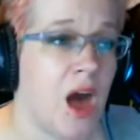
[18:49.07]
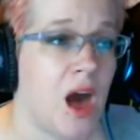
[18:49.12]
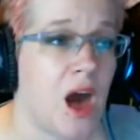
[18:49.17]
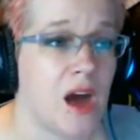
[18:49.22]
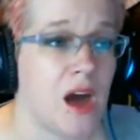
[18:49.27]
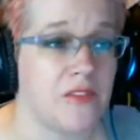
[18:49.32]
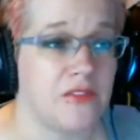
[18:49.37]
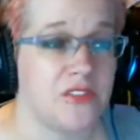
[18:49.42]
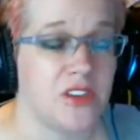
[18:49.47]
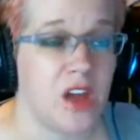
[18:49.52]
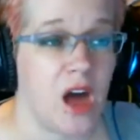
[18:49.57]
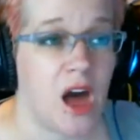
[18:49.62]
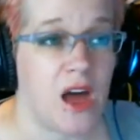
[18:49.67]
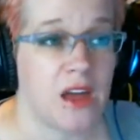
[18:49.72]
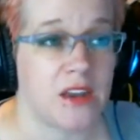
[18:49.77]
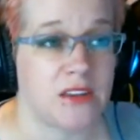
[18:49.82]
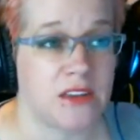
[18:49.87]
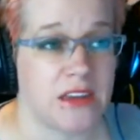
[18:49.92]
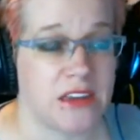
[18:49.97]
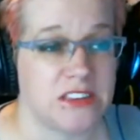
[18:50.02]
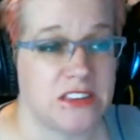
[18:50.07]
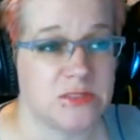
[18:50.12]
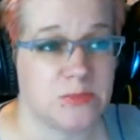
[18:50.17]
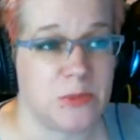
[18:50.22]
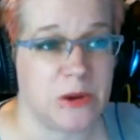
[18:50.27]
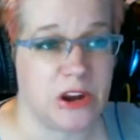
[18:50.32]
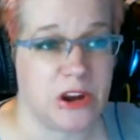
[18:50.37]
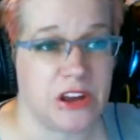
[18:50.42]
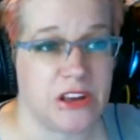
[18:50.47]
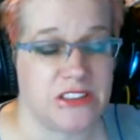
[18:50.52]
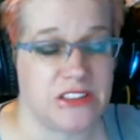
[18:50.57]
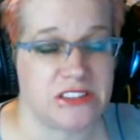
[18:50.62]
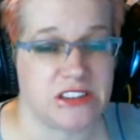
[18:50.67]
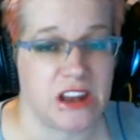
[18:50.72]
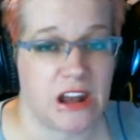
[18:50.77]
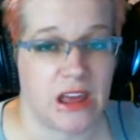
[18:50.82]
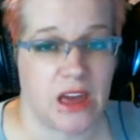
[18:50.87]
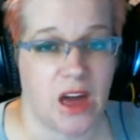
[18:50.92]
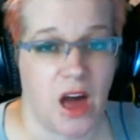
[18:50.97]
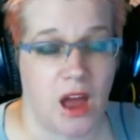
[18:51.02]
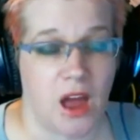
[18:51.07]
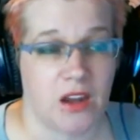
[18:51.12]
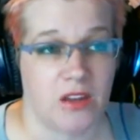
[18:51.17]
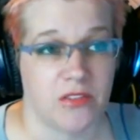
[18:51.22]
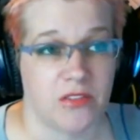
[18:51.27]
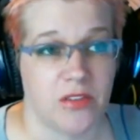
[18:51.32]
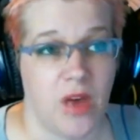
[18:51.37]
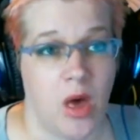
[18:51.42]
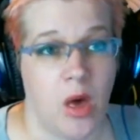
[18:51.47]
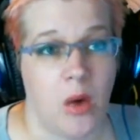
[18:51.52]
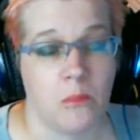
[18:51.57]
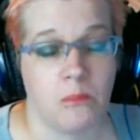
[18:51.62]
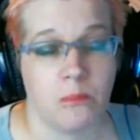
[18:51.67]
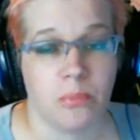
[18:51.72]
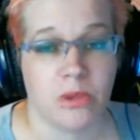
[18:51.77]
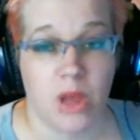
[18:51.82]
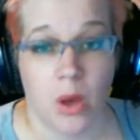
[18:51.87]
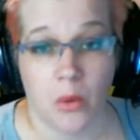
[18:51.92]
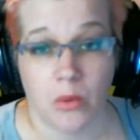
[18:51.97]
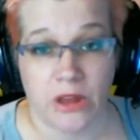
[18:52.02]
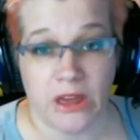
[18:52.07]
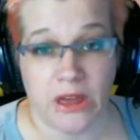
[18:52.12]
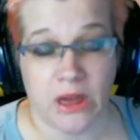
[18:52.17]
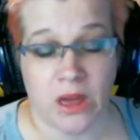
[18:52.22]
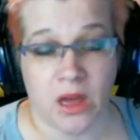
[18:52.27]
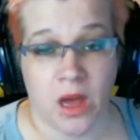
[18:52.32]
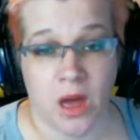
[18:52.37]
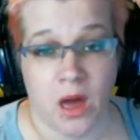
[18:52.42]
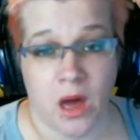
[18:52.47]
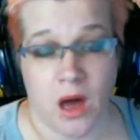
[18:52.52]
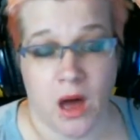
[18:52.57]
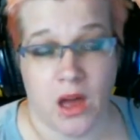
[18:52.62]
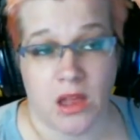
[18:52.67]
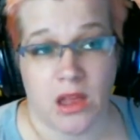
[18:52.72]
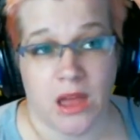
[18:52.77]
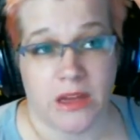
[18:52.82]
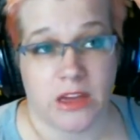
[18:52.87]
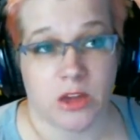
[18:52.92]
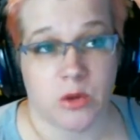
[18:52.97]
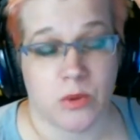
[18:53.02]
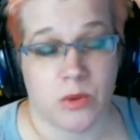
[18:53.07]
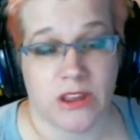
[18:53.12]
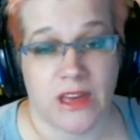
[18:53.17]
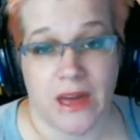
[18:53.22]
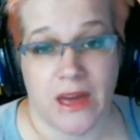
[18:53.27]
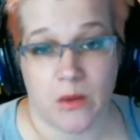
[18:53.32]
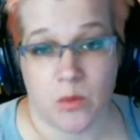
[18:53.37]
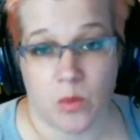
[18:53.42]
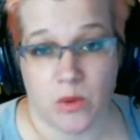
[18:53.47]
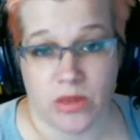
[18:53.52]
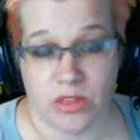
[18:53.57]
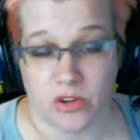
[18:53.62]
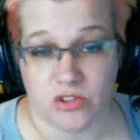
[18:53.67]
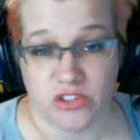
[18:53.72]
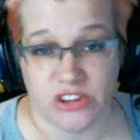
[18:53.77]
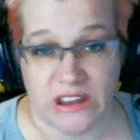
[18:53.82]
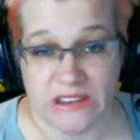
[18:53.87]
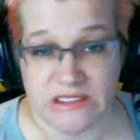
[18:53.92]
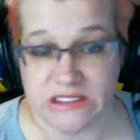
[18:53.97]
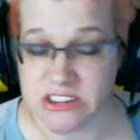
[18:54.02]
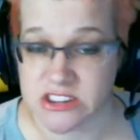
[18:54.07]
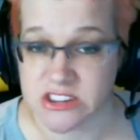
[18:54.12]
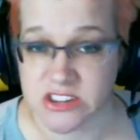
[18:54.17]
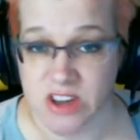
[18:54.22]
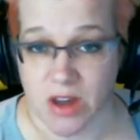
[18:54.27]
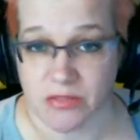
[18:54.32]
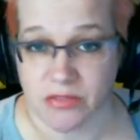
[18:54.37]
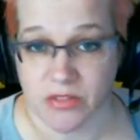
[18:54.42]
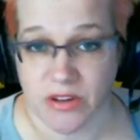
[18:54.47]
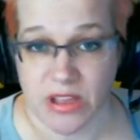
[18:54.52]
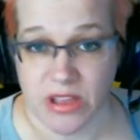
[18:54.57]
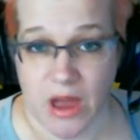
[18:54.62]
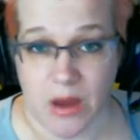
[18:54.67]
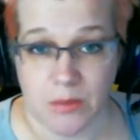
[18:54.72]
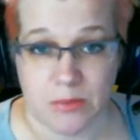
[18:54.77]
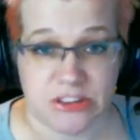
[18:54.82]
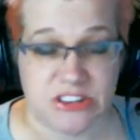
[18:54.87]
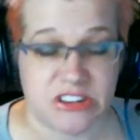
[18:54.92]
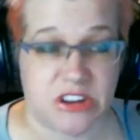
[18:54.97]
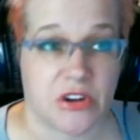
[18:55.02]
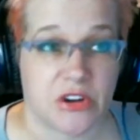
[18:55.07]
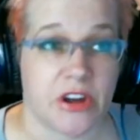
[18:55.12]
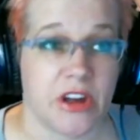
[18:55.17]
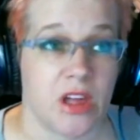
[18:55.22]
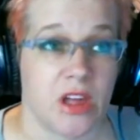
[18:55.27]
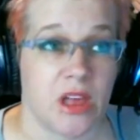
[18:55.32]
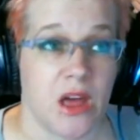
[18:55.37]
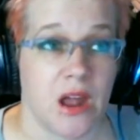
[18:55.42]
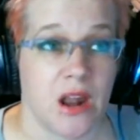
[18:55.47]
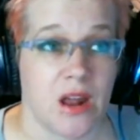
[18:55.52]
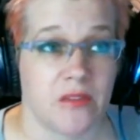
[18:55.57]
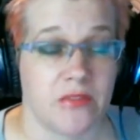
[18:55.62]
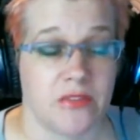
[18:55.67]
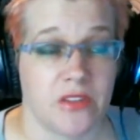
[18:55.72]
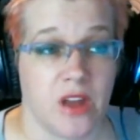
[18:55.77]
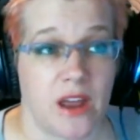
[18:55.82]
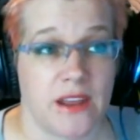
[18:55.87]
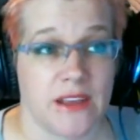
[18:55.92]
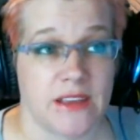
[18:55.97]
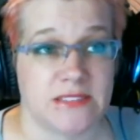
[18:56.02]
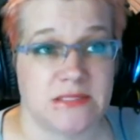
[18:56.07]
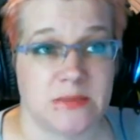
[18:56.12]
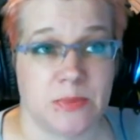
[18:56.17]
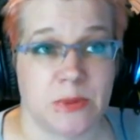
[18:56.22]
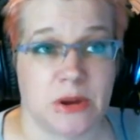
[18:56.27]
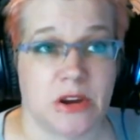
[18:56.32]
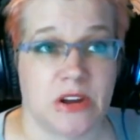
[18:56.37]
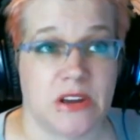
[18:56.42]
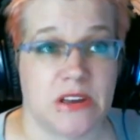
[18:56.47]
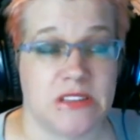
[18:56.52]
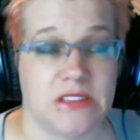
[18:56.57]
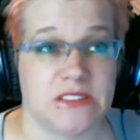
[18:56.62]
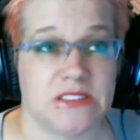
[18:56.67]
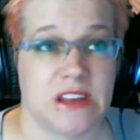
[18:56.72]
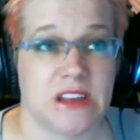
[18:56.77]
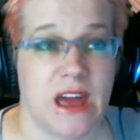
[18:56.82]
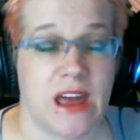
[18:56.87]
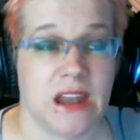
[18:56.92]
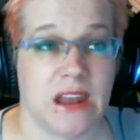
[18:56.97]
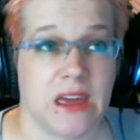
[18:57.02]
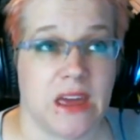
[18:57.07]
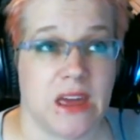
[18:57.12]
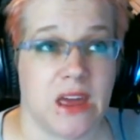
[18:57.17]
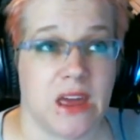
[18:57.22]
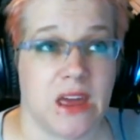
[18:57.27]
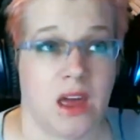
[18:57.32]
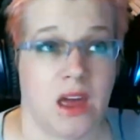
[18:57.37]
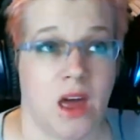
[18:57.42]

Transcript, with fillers: I've not experienced any kind of bloating like you would get with your dentist's soft reline material. And I've not experienced any